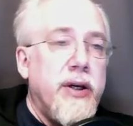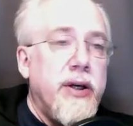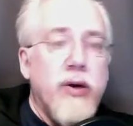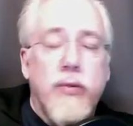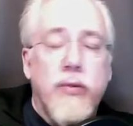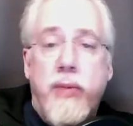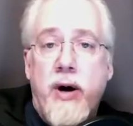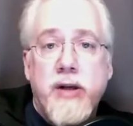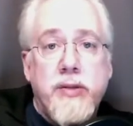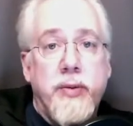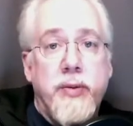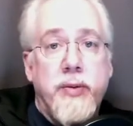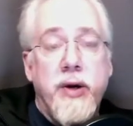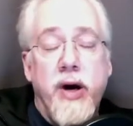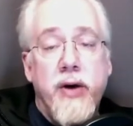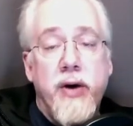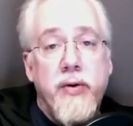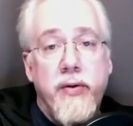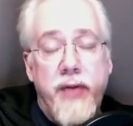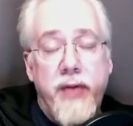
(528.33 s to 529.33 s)
possibly
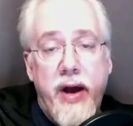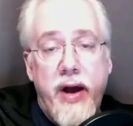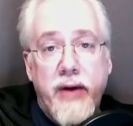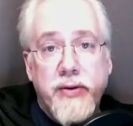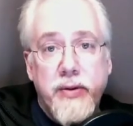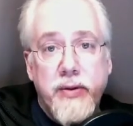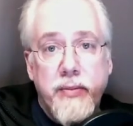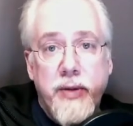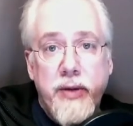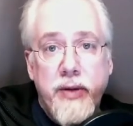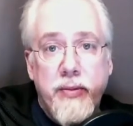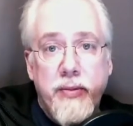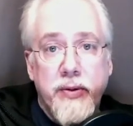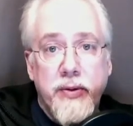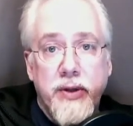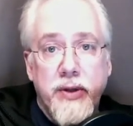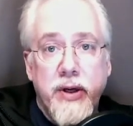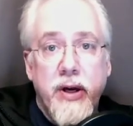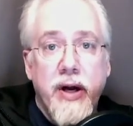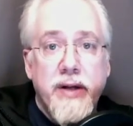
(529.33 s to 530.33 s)
100,000 people
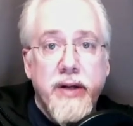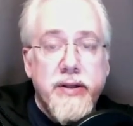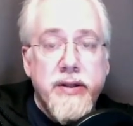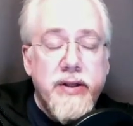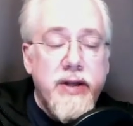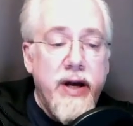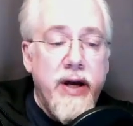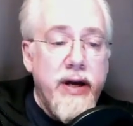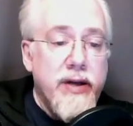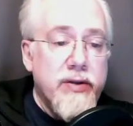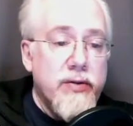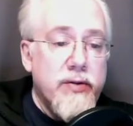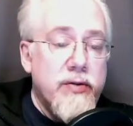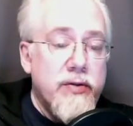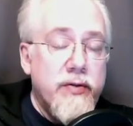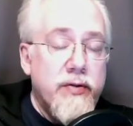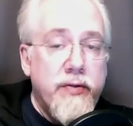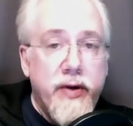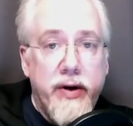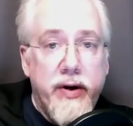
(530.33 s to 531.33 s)
in the United States. It
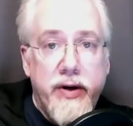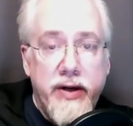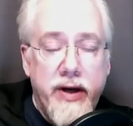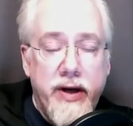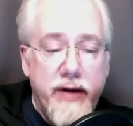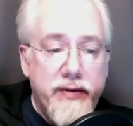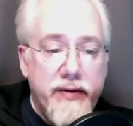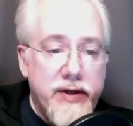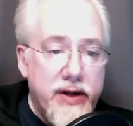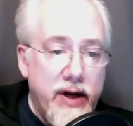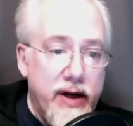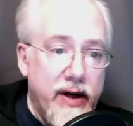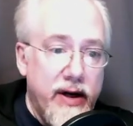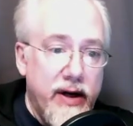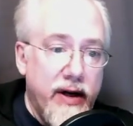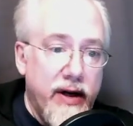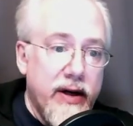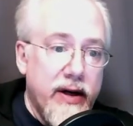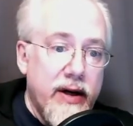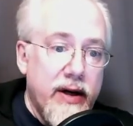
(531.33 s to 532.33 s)
was very devastating.